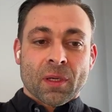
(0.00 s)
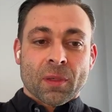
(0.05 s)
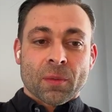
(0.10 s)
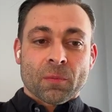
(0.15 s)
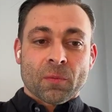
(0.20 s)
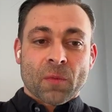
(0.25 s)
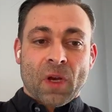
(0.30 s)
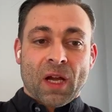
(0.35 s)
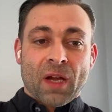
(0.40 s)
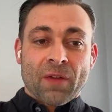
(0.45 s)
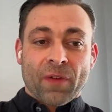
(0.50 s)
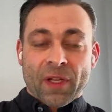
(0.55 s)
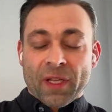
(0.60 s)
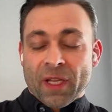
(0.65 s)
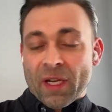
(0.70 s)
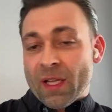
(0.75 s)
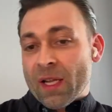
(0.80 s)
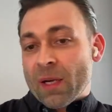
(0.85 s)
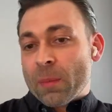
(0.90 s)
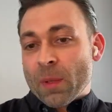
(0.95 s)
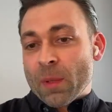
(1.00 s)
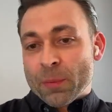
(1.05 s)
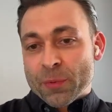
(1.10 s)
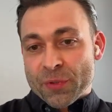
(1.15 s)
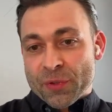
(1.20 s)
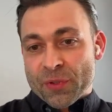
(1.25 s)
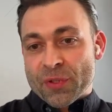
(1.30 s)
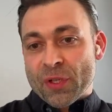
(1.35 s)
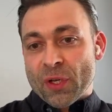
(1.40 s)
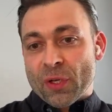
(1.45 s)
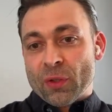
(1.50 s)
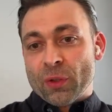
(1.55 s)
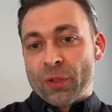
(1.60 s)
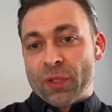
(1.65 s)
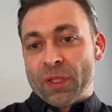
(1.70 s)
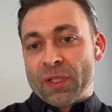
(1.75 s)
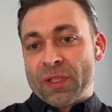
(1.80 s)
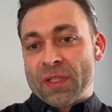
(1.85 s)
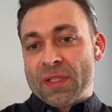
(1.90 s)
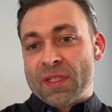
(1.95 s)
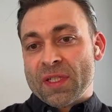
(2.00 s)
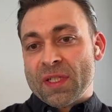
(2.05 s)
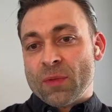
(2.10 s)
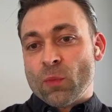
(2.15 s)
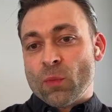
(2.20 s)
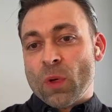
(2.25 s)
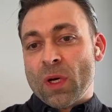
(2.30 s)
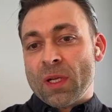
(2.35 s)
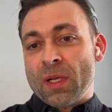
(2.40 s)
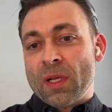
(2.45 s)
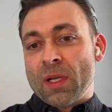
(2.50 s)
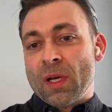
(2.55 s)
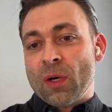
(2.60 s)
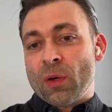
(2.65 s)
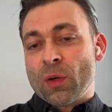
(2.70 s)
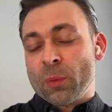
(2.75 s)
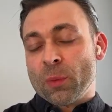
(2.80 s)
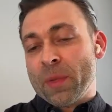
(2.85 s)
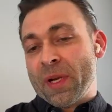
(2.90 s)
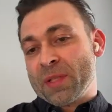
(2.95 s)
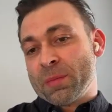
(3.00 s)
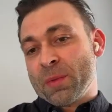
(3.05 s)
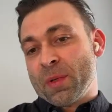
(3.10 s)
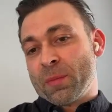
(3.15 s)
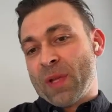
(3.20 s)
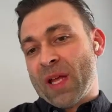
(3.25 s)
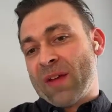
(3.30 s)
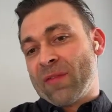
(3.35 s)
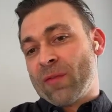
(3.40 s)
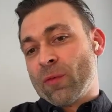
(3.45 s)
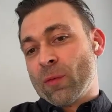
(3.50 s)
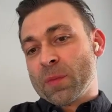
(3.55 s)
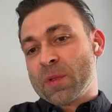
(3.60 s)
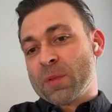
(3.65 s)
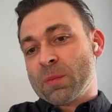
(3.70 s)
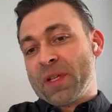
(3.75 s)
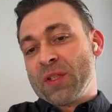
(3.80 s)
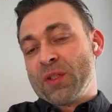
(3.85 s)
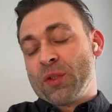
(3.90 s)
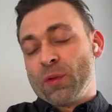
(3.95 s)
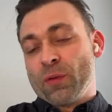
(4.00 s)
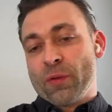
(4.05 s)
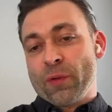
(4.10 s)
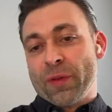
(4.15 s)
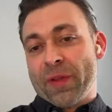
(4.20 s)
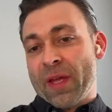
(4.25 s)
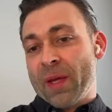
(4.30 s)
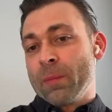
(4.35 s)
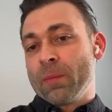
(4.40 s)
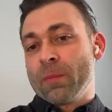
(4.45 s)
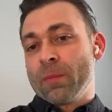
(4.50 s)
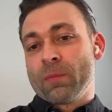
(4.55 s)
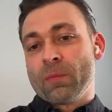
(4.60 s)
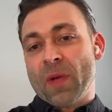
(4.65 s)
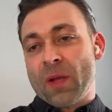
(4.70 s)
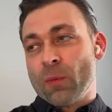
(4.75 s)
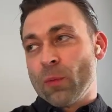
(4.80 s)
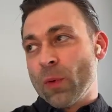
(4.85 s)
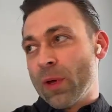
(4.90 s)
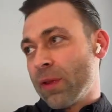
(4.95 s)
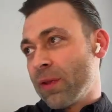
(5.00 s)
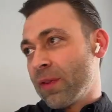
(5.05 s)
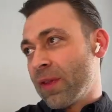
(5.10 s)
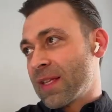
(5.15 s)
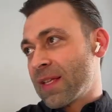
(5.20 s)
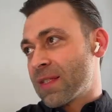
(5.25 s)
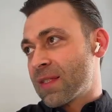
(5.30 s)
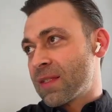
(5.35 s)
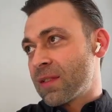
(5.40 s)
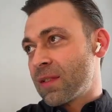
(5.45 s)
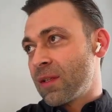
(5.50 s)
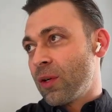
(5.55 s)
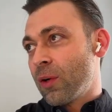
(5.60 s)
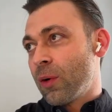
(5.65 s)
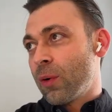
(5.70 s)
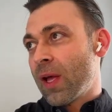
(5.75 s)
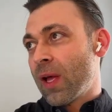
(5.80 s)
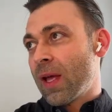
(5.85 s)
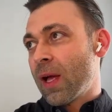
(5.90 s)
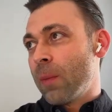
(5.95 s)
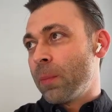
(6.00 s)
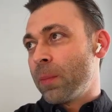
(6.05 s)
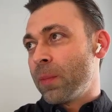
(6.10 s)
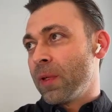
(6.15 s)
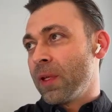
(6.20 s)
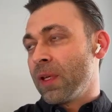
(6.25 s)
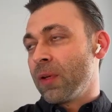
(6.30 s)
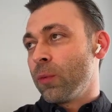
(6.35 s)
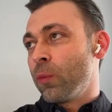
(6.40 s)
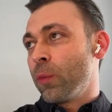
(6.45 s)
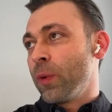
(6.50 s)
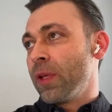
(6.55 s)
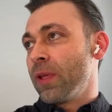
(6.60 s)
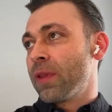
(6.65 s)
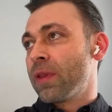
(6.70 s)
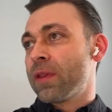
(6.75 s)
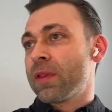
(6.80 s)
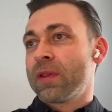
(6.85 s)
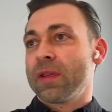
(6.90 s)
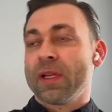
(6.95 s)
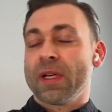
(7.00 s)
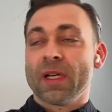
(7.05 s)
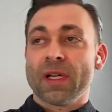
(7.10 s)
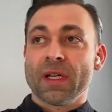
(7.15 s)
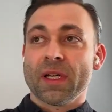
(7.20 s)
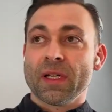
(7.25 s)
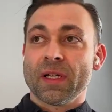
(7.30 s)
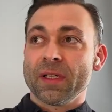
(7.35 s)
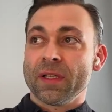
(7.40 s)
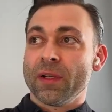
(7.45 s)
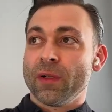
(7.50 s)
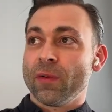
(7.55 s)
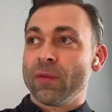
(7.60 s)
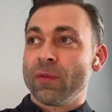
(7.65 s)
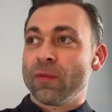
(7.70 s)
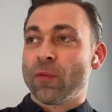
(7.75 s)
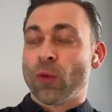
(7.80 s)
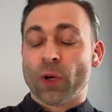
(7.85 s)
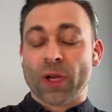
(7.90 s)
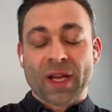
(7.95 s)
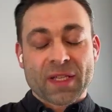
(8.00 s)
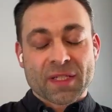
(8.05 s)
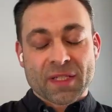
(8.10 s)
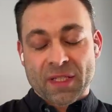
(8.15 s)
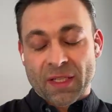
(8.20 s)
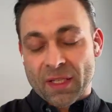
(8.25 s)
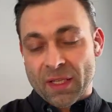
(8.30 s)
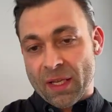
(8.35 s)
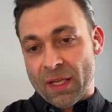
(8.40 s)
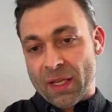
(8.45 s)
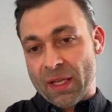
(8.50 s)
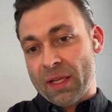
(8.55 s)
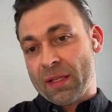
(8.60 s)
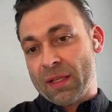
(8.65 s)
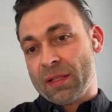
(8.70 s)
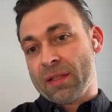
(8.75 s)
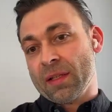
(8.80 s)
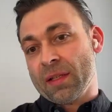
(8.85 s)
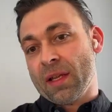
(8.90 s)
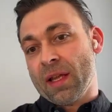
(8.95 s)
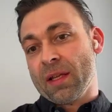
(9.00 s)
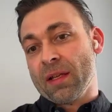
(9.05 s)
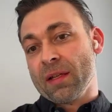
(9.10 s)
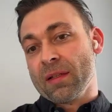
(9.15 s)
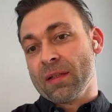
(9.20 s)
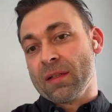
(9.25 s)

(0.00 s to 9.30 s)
I find that a lot of publishers start looking to see what order management platforms might do for them, and whether that's helping with forecasting and